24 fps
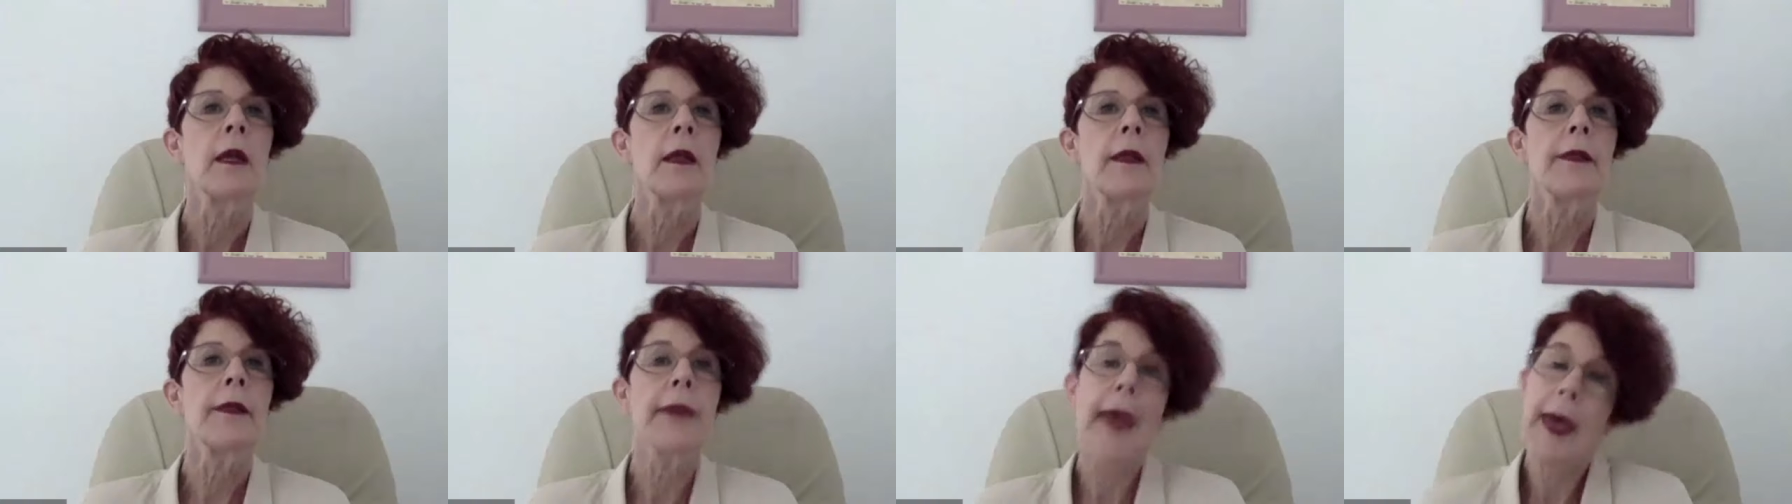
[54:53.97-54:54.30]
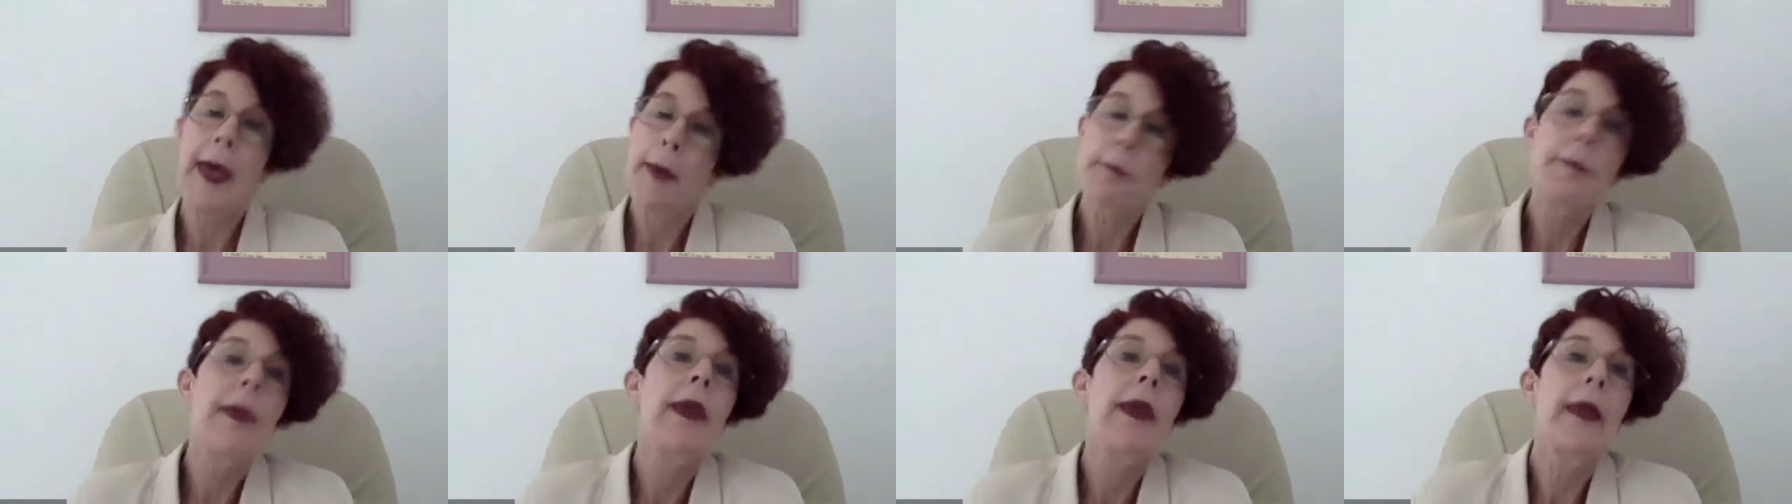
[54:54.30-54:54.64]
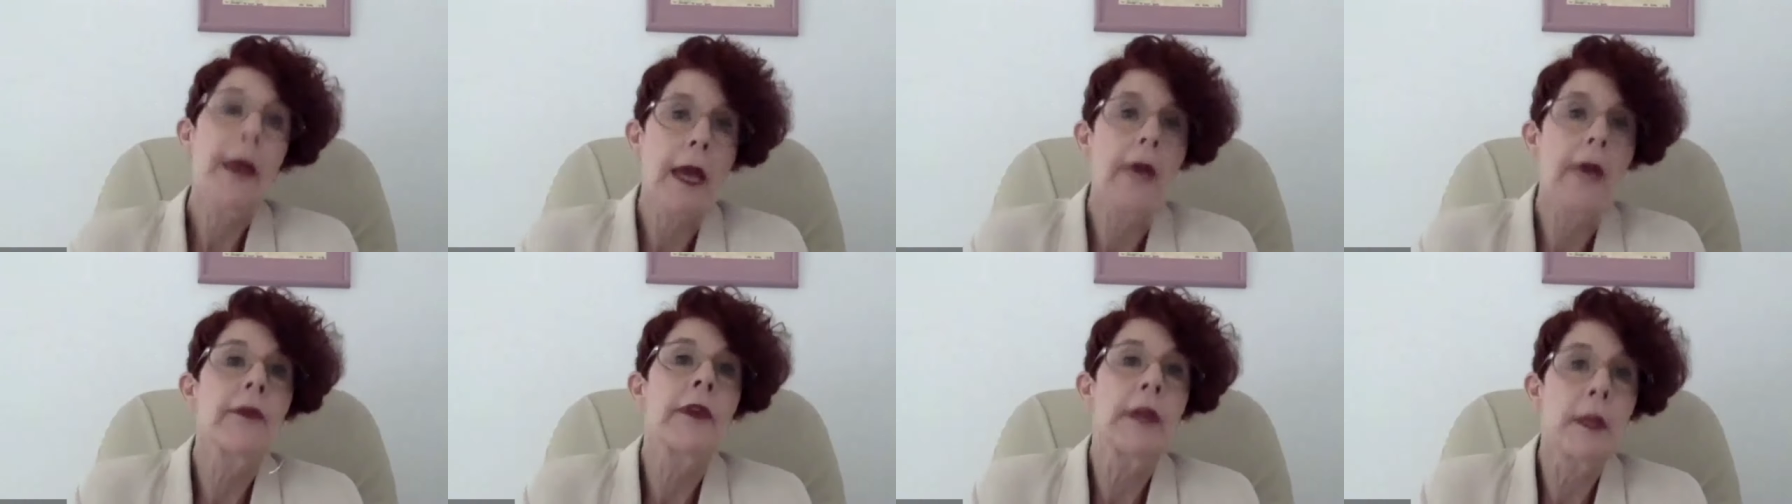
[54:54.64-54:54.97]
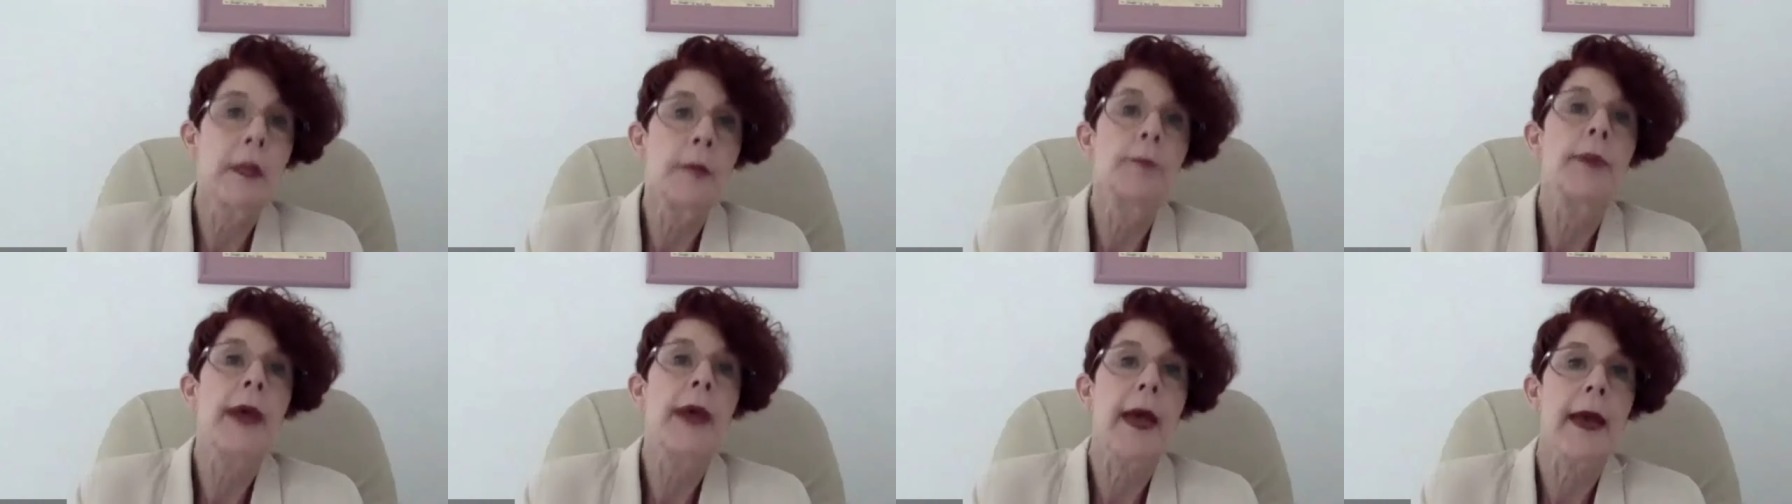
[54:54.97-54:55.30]
that may have an
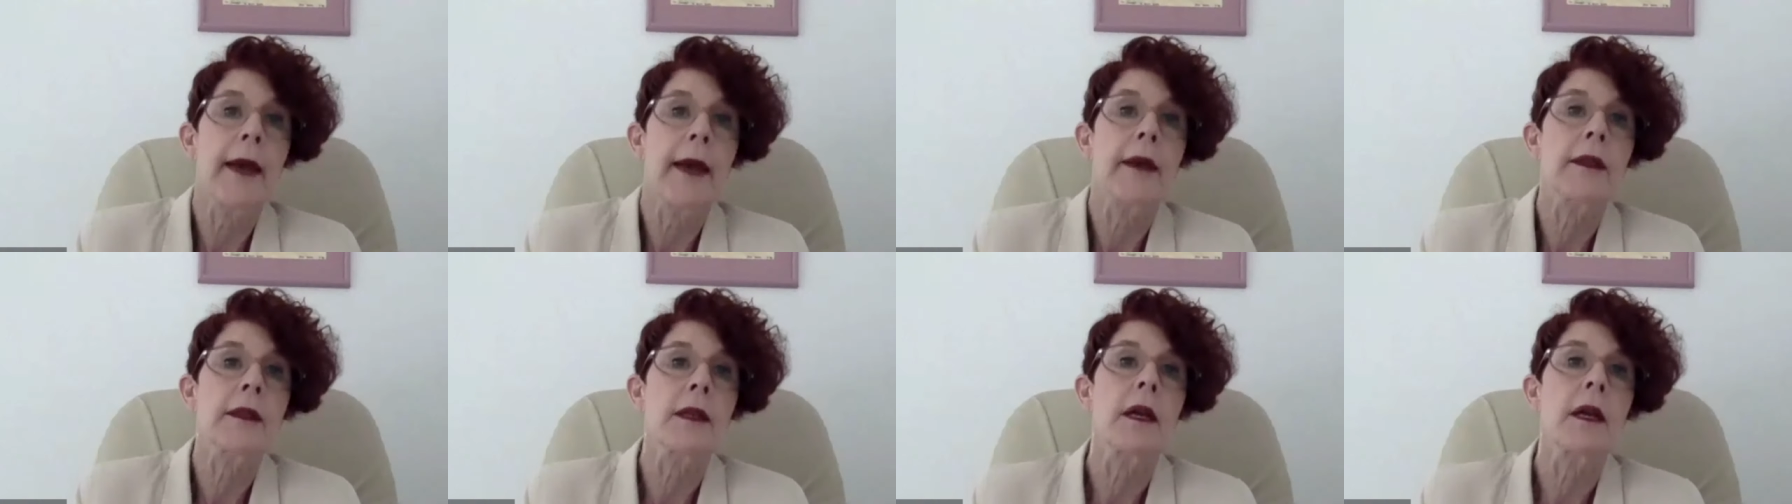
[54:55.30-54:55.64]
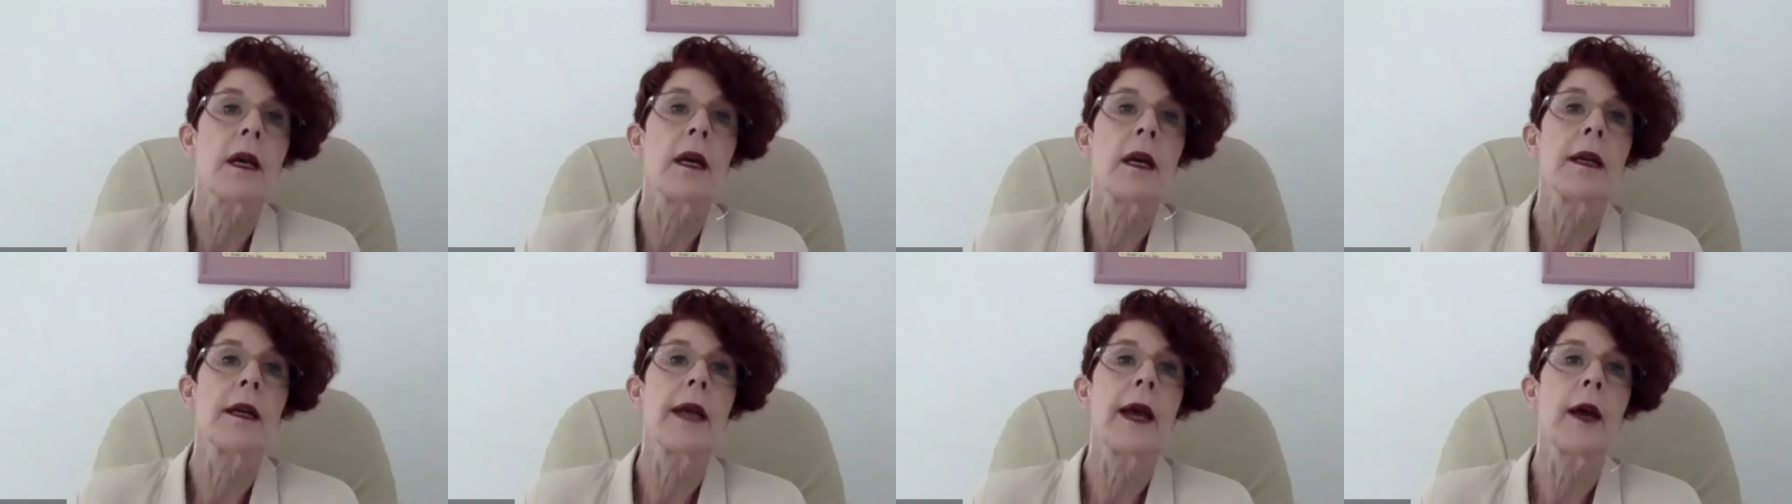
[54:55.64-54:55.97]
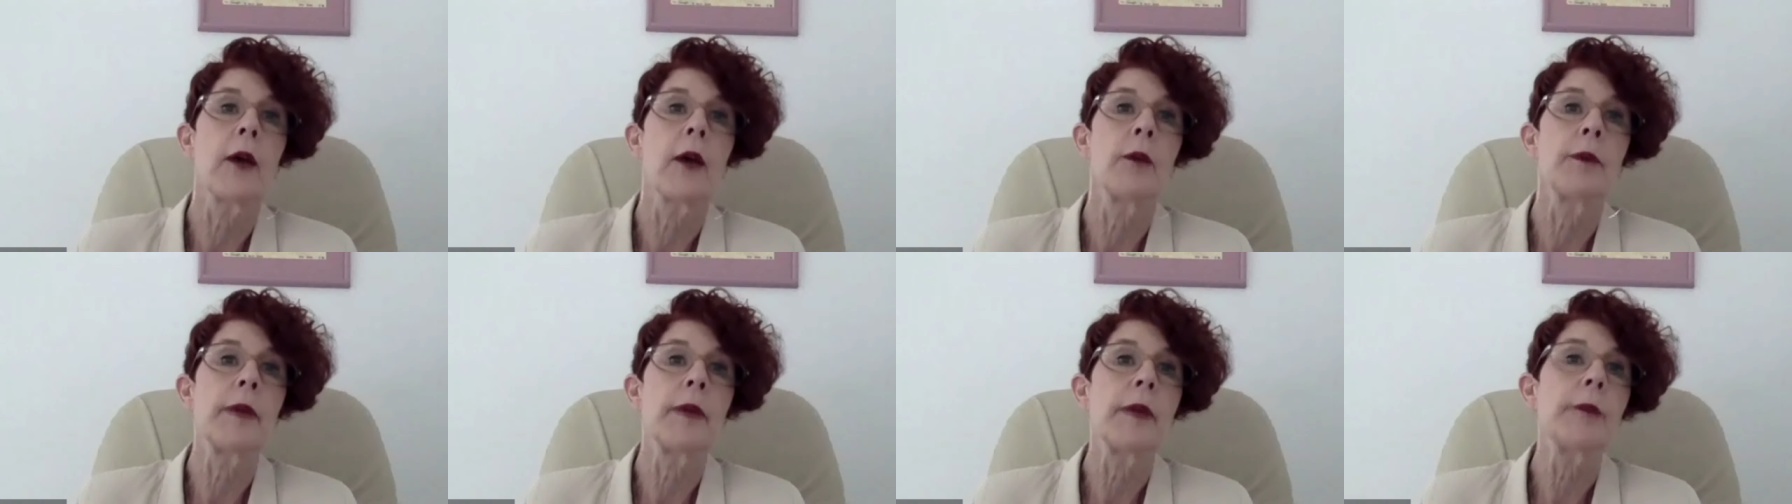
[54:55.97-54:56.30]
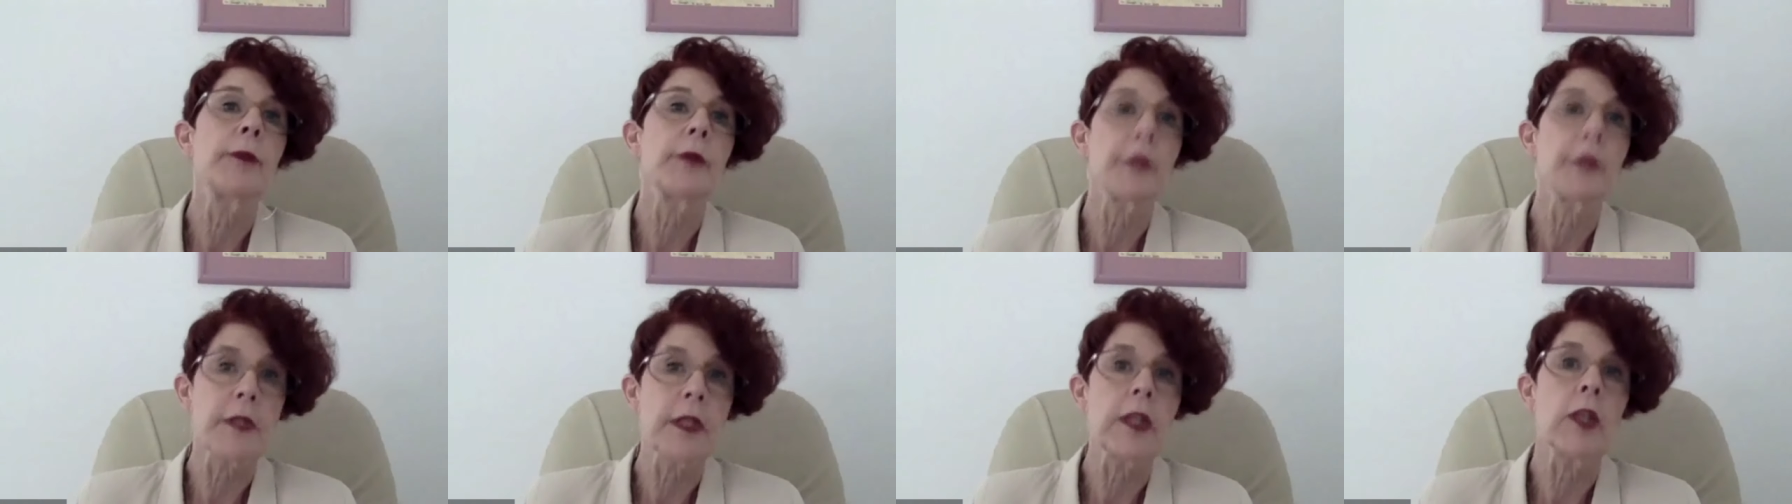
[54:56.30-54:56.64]
impact on how
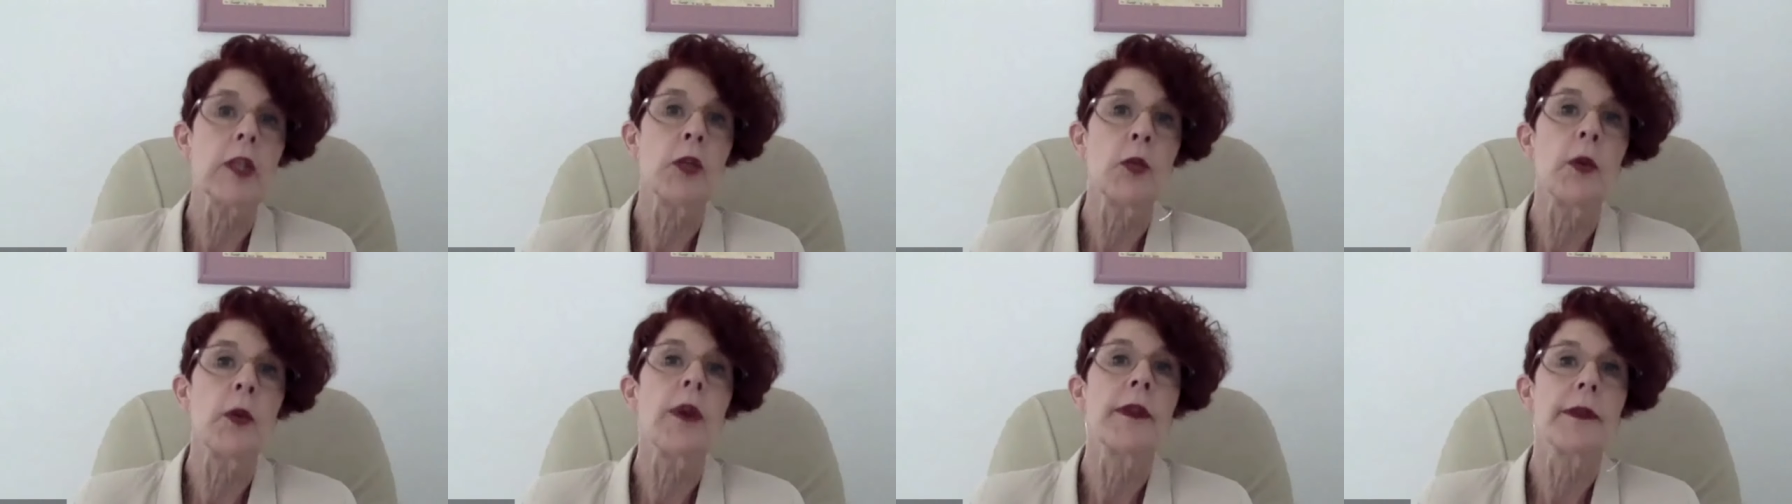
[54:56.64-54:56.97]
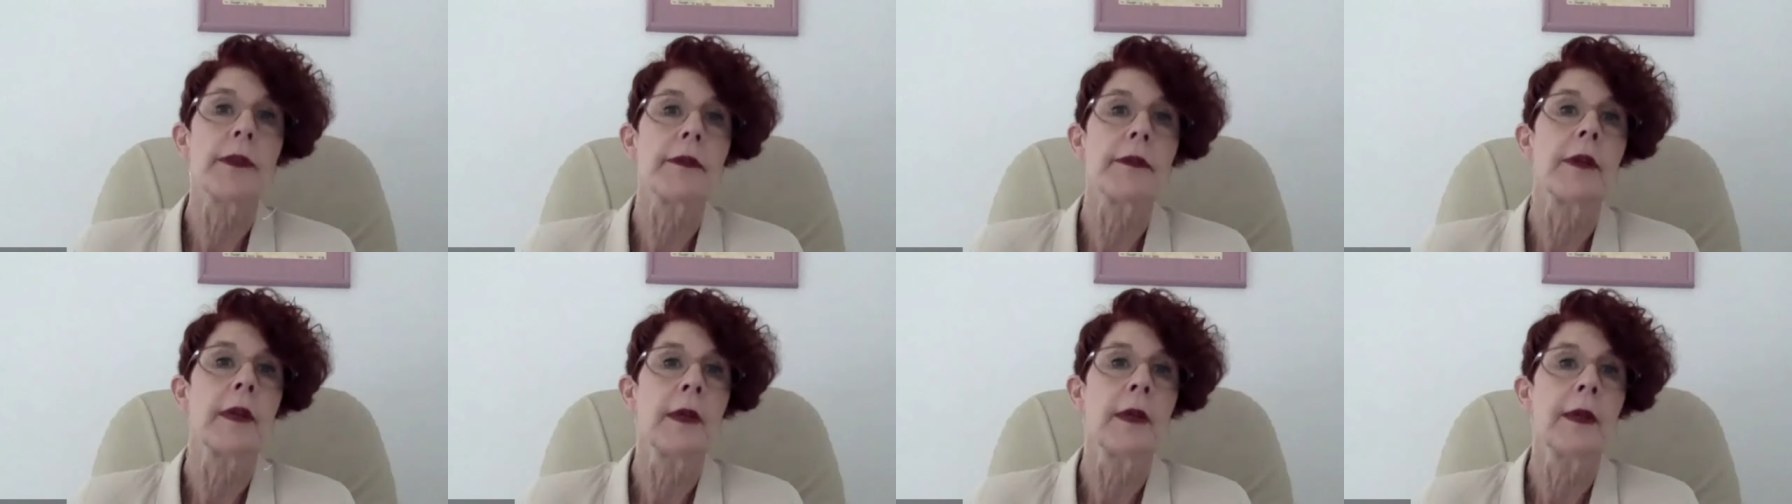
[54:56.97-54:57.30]
people deal with